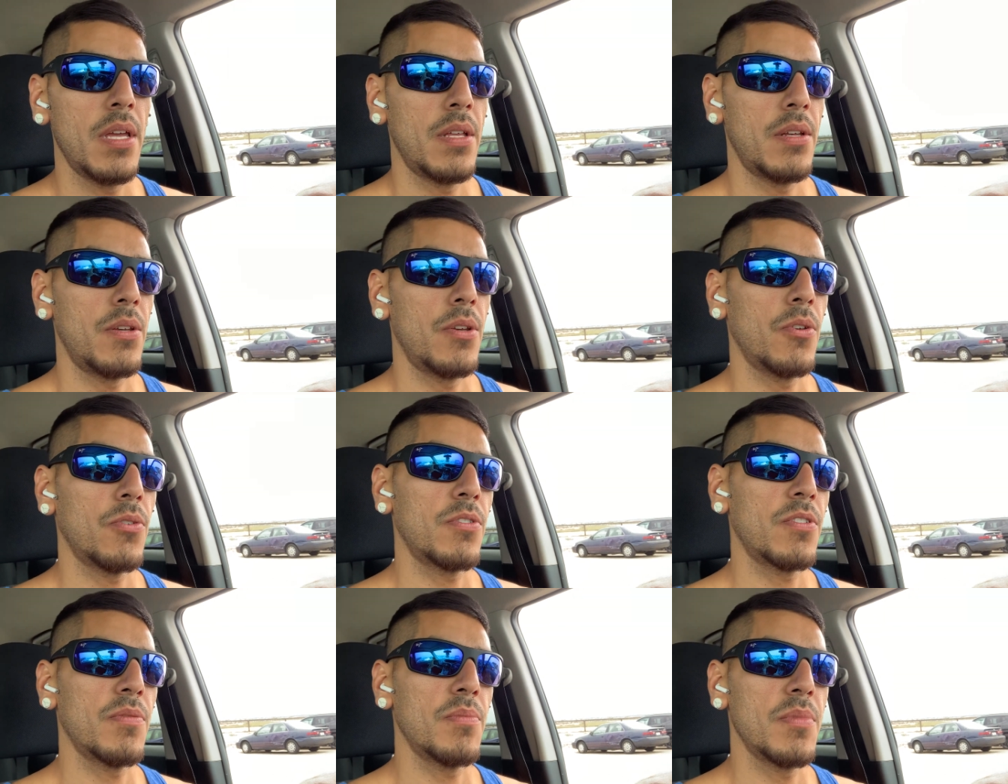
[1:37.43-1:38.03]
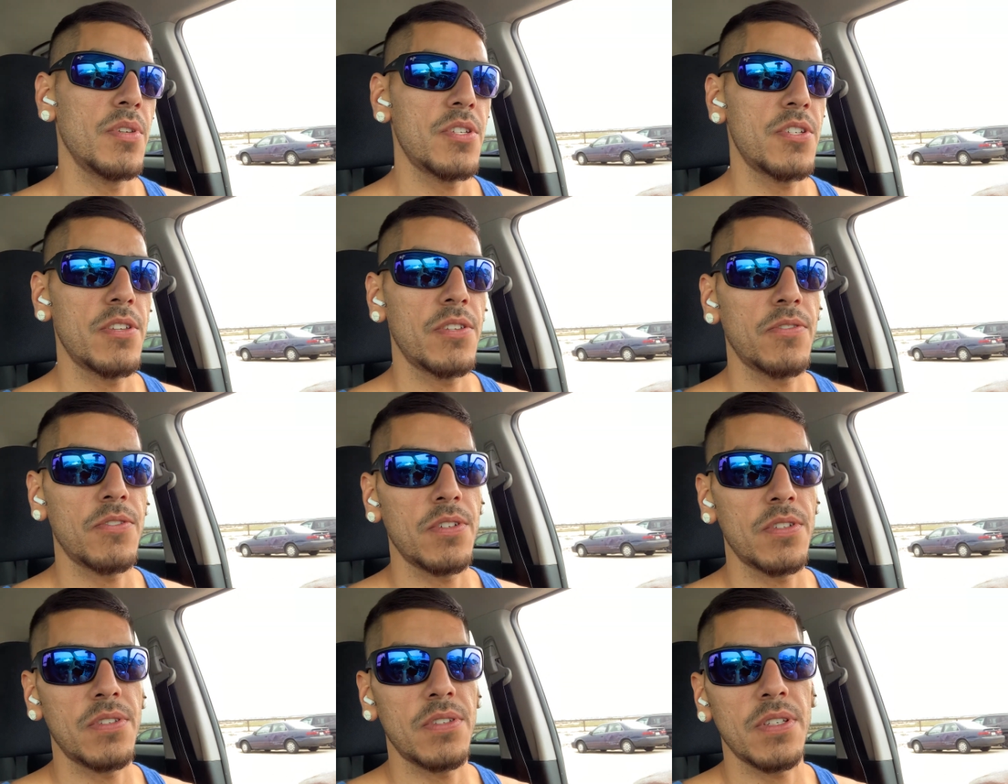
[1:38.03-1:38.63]
No submissions
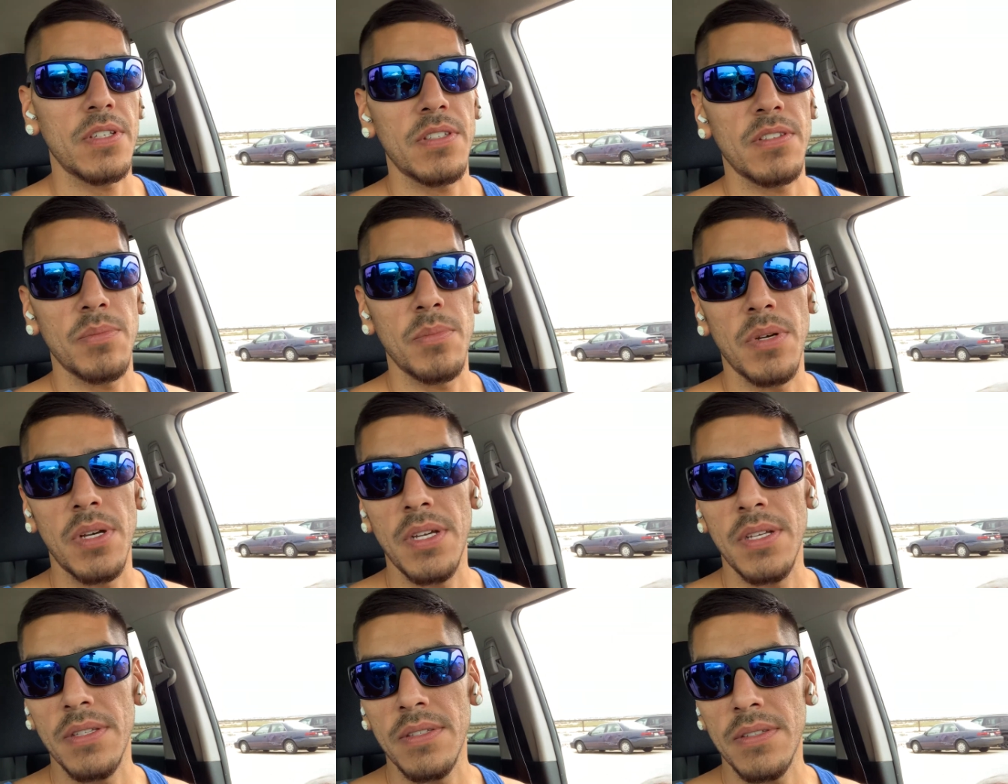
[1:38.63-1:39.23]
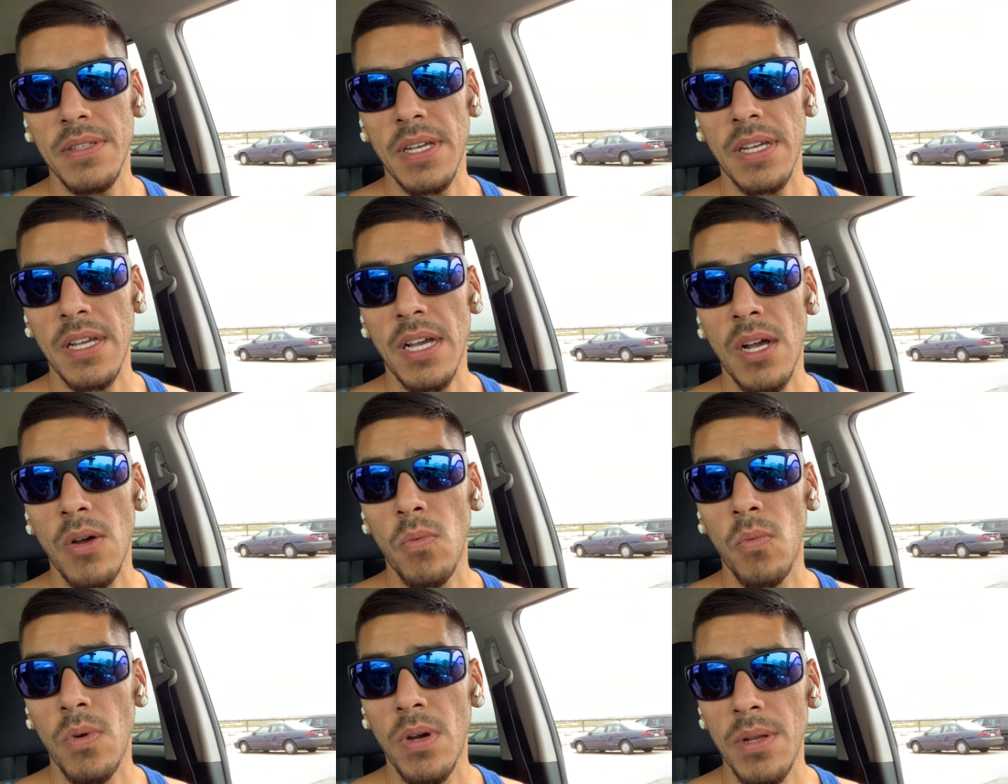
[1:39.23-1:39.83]
for six months. I
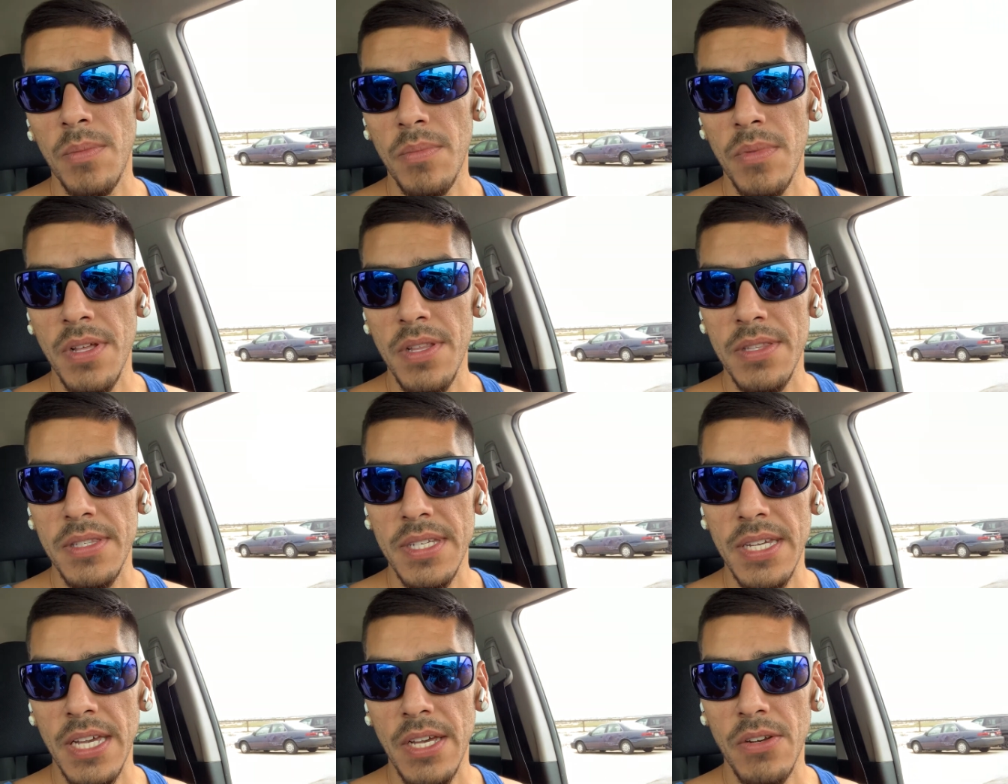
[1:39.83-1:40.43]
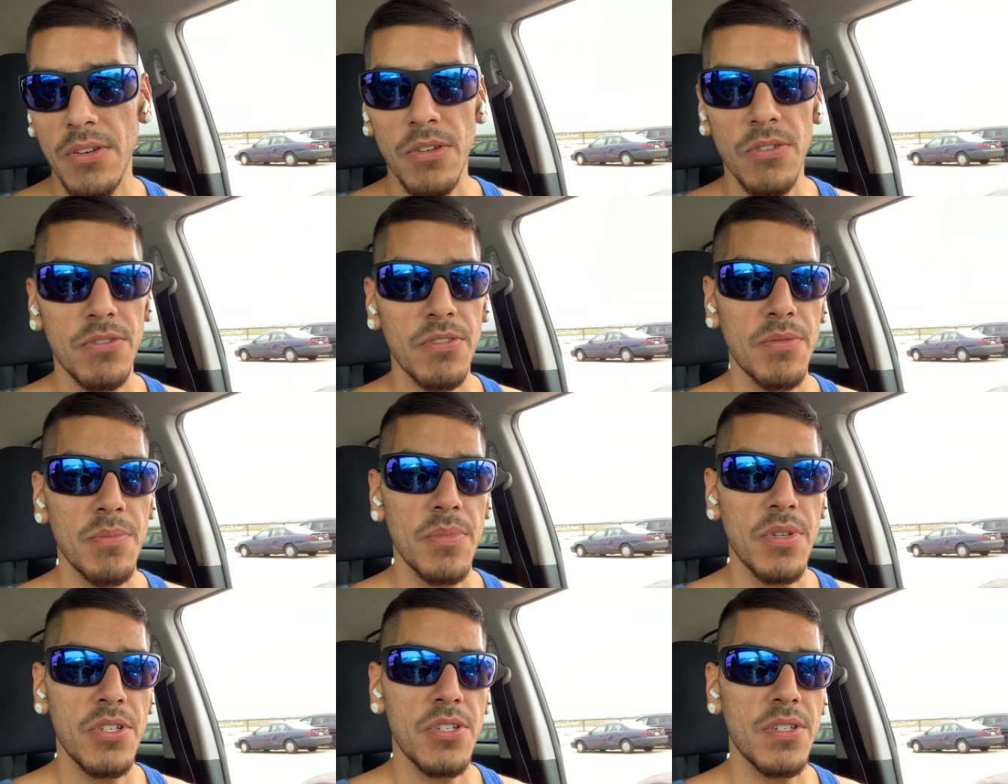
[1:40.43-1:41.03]
got one month down, no
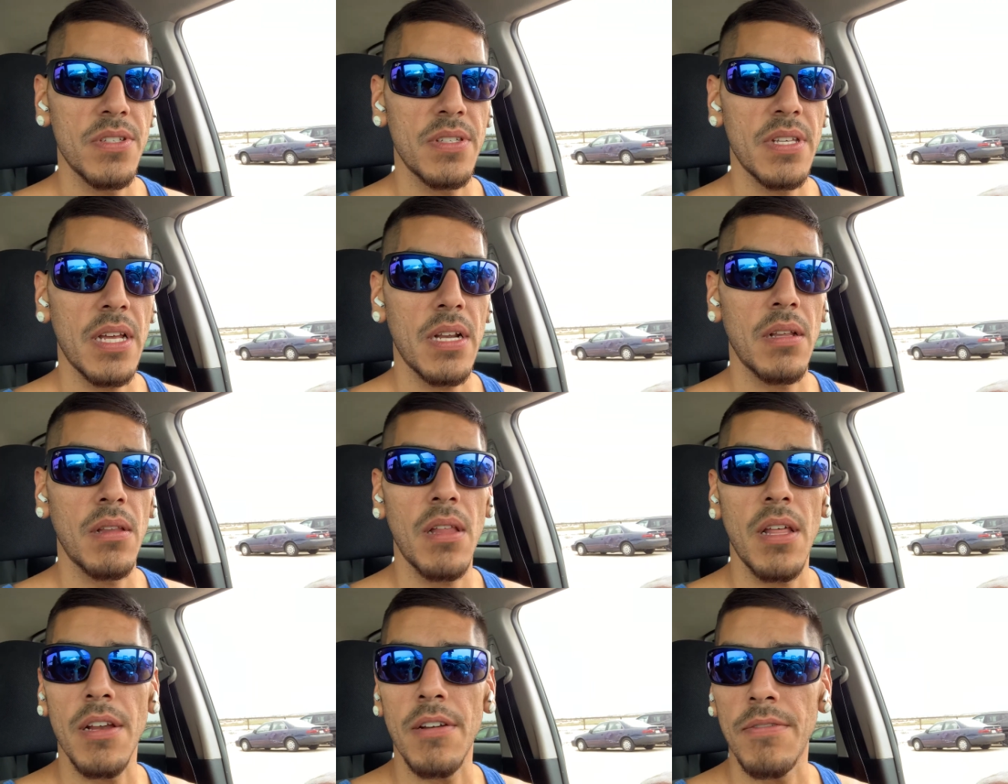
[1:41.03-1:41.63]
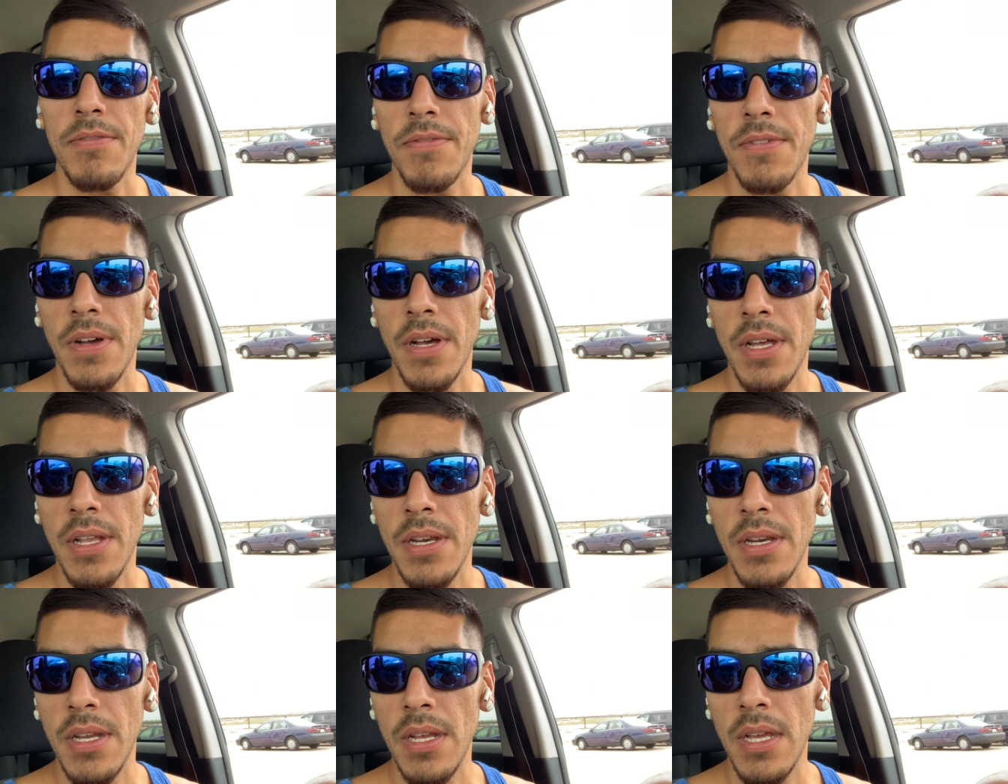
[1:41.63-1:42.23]
submissions, had a lot of
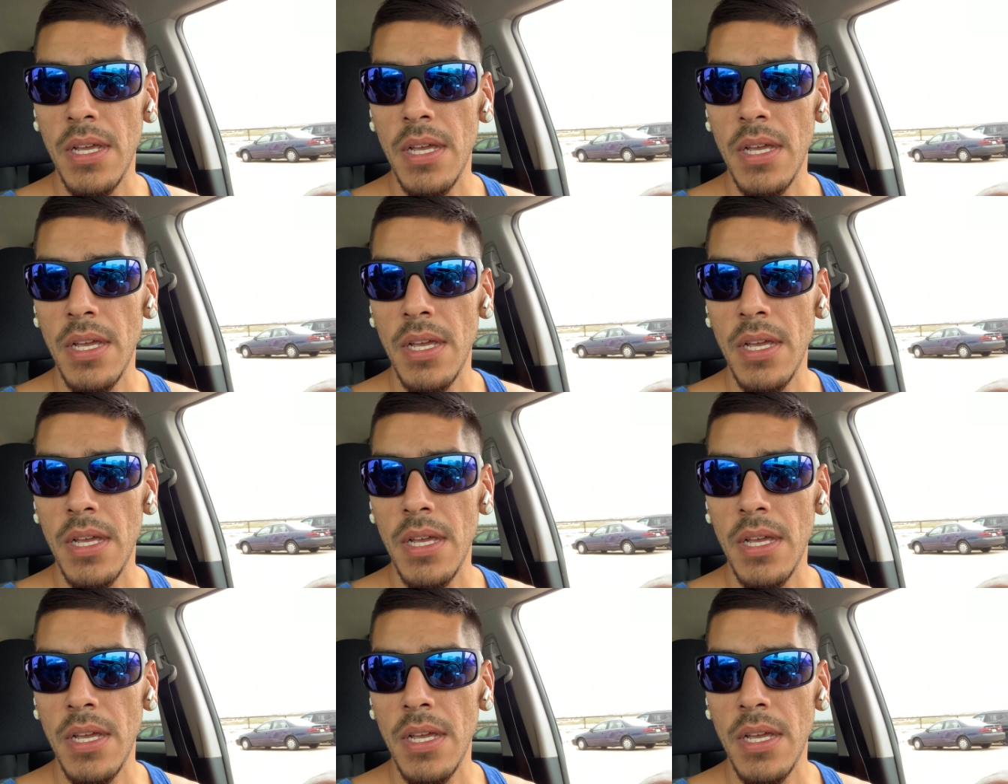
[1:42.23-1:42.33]
fun.